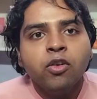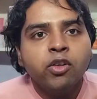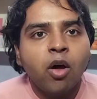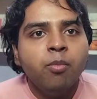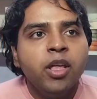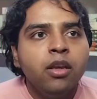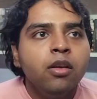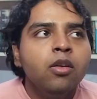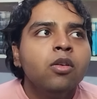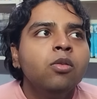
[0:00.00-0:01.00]
Robin,
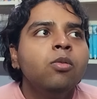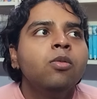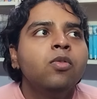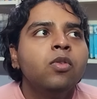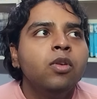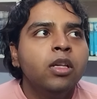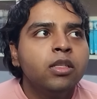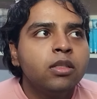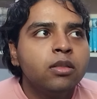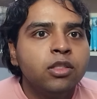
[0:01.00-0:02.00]
who
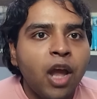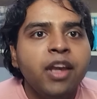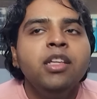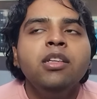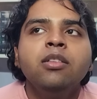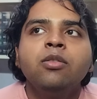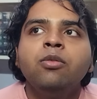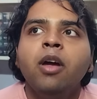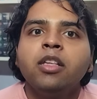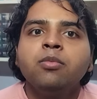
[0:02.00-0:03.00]
is Chinese,
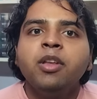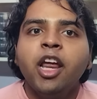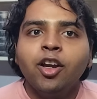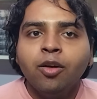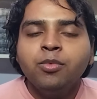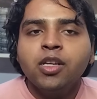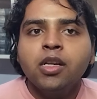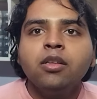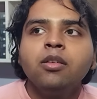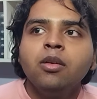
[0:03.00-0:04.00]
who has been
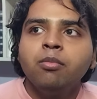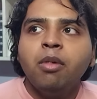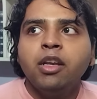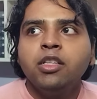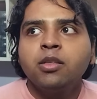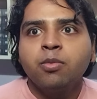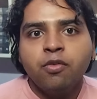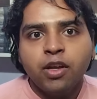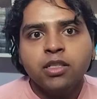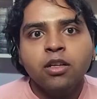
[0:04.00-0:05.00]
adopted by this
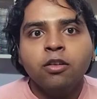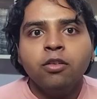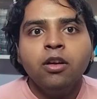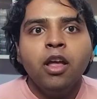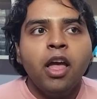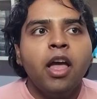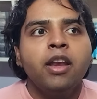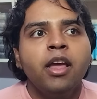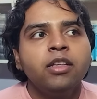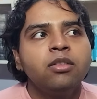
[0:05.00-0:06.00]
professor and
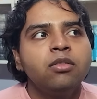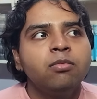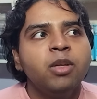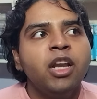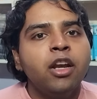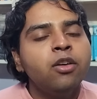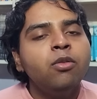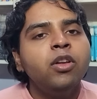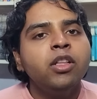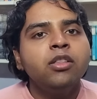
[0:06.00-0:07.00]
has been
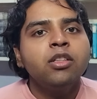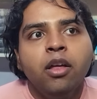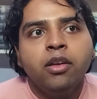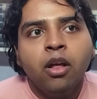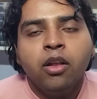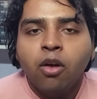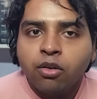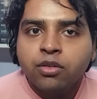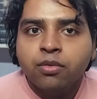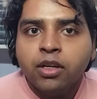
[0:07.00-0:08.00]
enrolled in
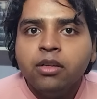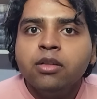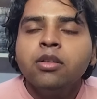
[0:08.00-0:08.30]
Oxford,